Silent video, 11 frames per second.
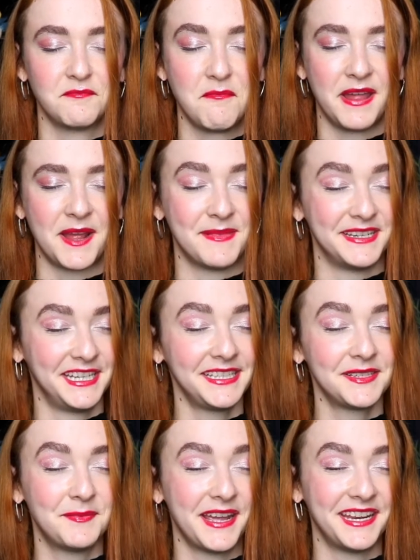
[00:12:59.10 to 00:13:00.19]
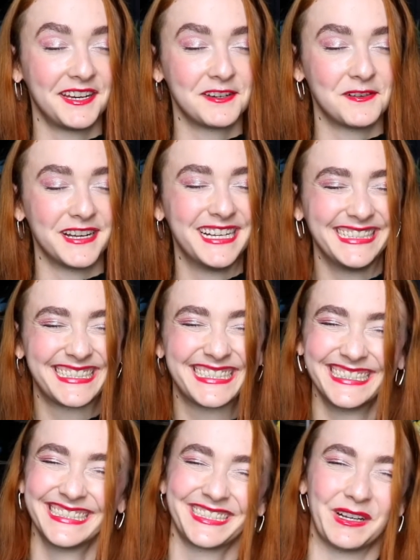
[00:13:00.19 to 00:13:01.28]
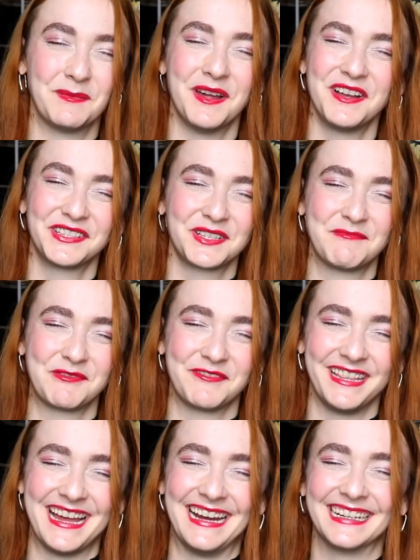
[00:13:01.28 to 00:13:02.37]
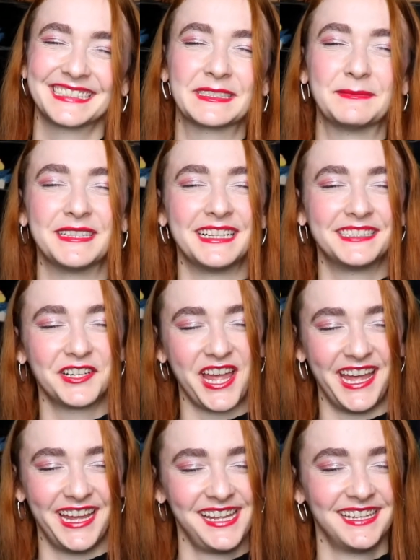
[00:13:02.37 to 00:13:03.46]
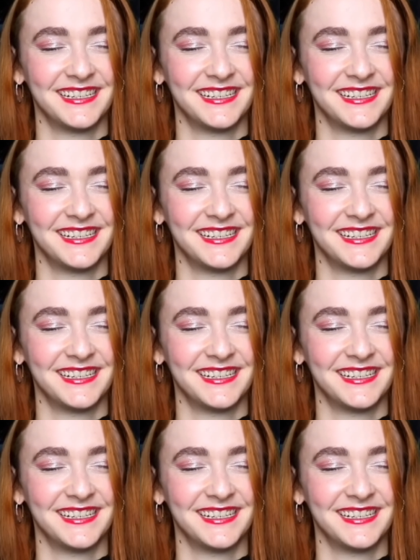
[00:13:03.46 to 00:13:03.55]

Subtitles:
But I'm anticipating noise, so I'm not super relaxed, but that's okay.